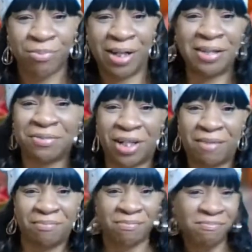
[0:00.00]
That's what
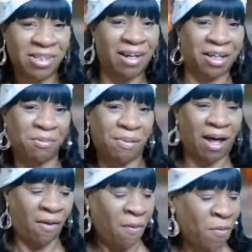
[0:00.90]
I'm talking
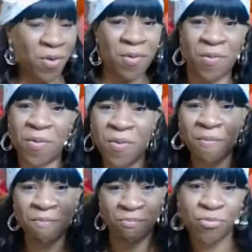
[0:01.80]
about.
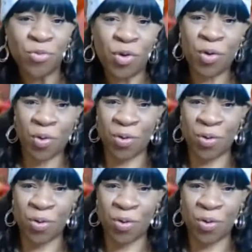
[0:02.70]
Woo-hoo!